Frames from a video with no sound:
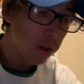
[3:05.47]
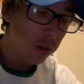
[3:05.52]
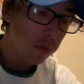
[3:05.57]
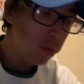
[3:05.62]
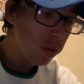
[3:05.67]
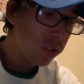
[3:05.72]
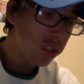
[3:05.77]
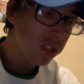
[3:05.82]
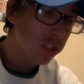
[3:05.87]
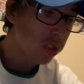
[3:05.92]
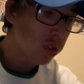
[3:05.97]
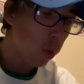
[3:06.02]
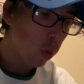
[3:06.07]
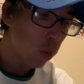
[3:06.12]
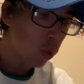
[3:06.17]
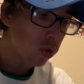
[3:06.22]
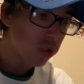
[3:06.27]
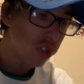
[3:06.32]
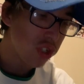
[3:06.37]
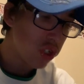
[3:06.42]
It wasn't
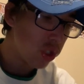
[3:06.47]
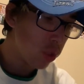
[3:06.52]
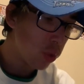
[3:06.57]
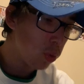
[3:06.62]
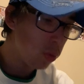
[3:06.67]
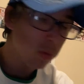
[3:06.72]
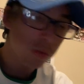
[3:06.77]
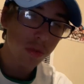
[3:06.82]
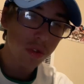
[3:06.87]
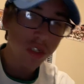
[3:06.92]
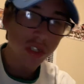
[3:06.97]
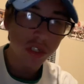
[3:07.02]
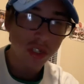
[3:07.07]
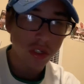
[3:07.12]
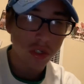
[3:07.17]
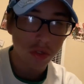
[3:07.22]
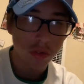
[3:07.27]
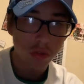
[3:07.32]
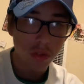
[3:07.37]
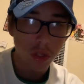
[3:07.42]
towards you. It wasn't,
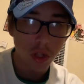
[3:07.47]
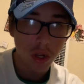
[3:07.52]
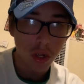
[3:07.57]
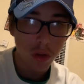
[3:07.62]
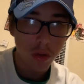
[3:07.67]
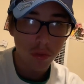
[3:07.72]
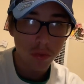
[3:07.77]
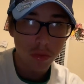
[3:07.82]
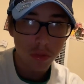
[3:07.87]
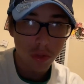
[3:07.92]
you know.